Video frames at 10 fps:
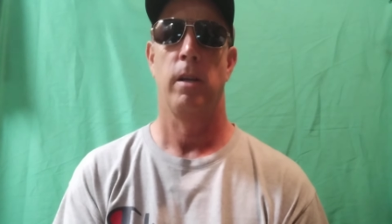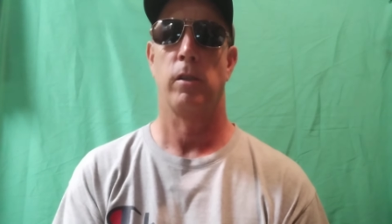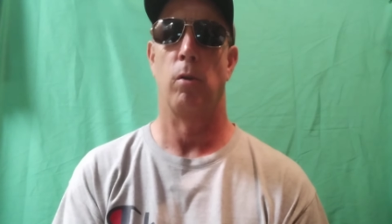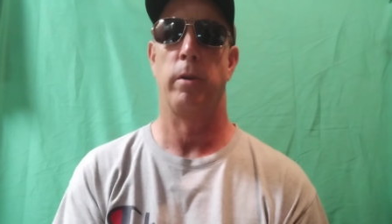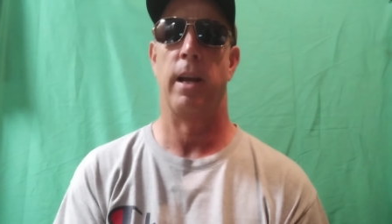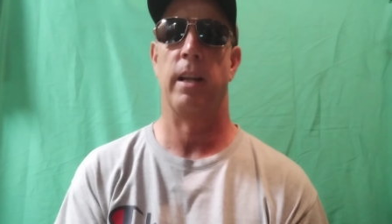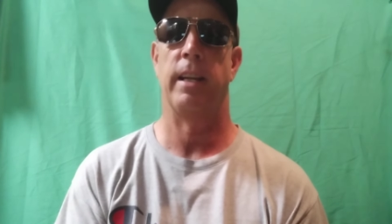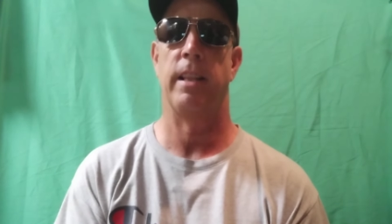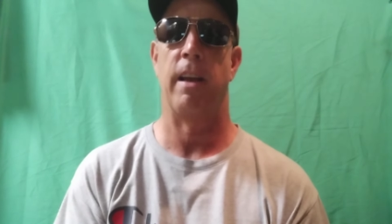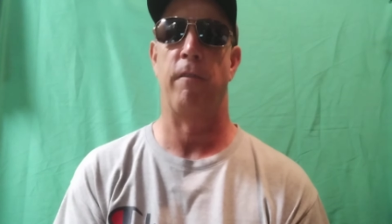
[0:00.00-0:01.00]
So
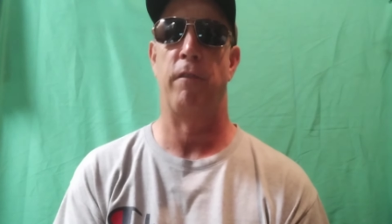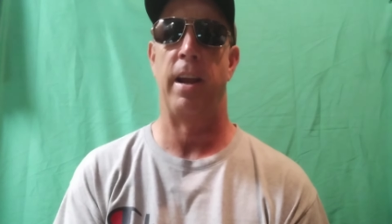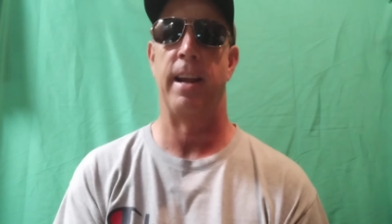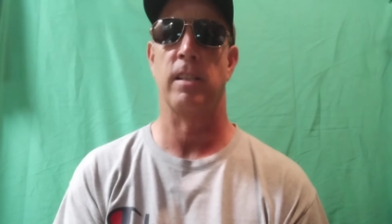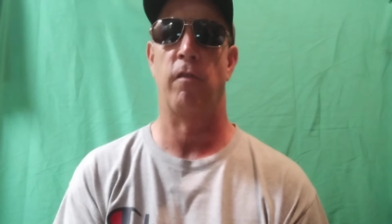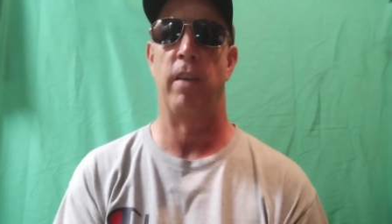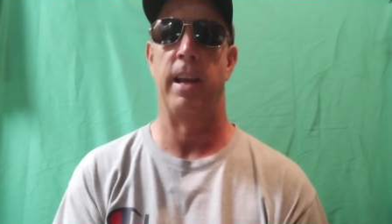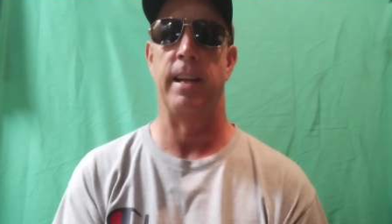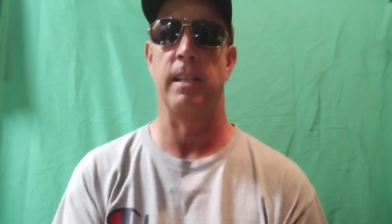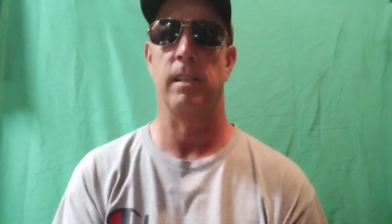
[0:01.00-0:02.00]
yelling in that fan's
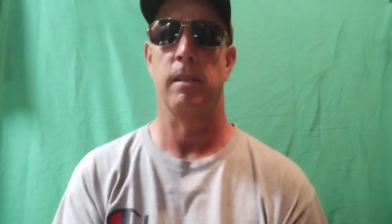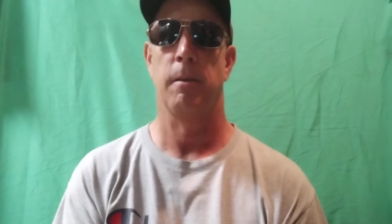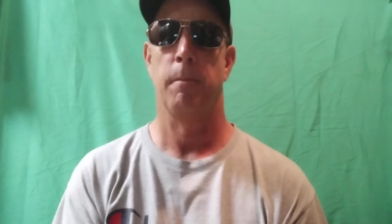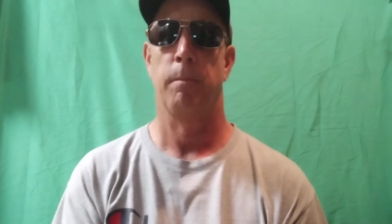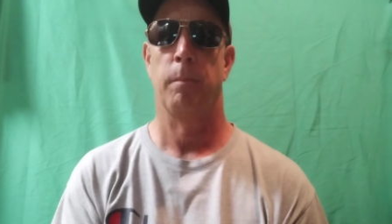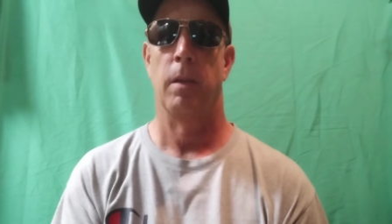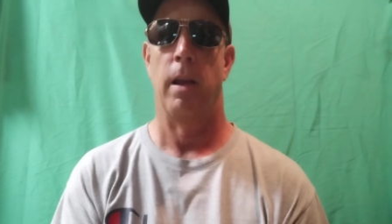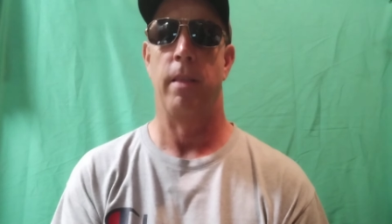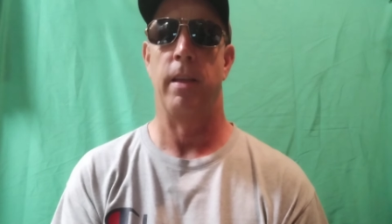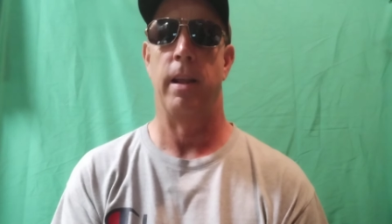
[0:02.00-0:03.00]
face
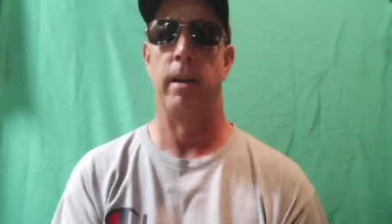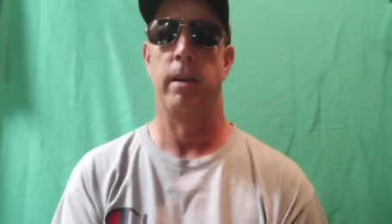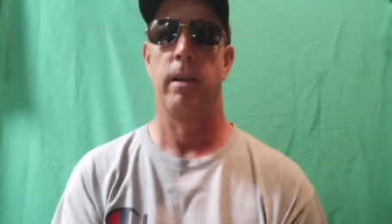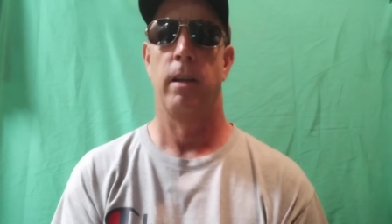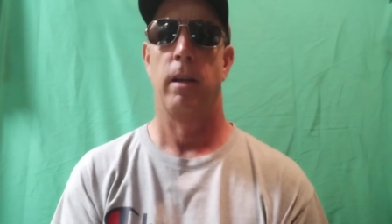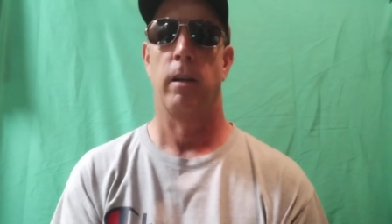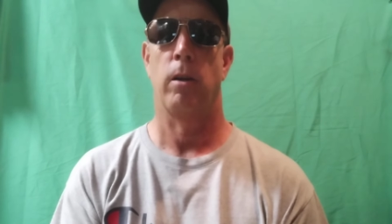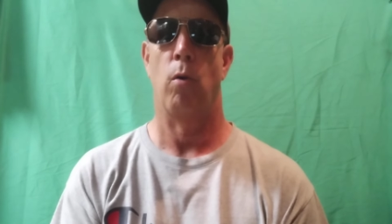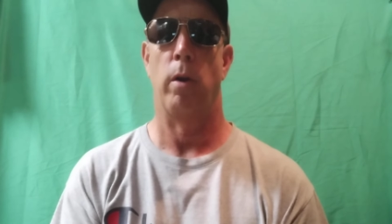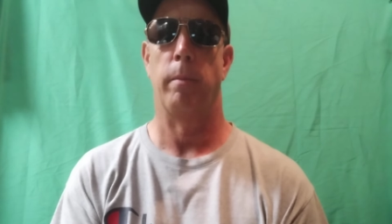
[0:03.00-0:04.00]
and then
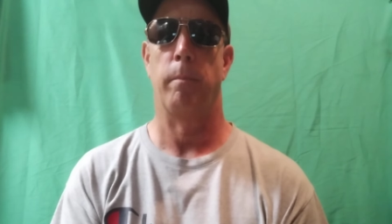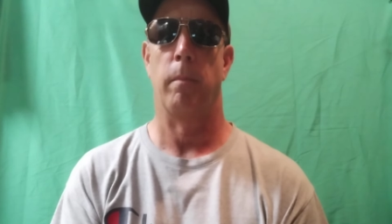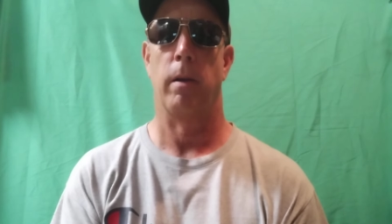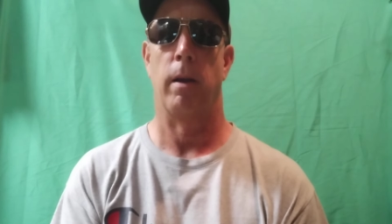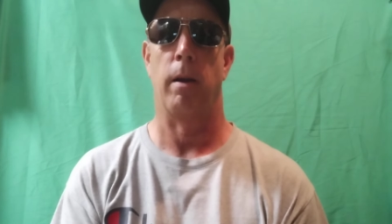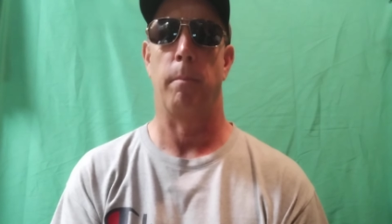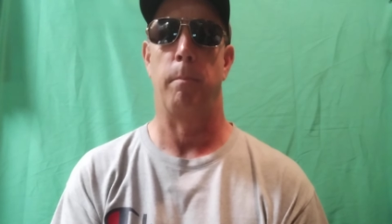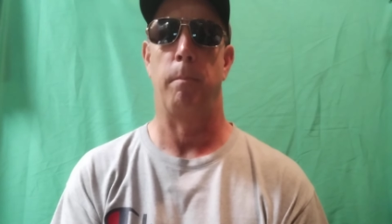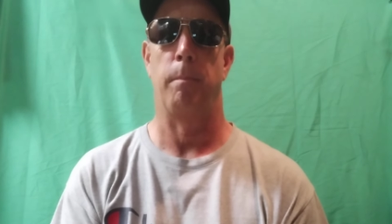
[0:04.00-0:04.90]
going uh,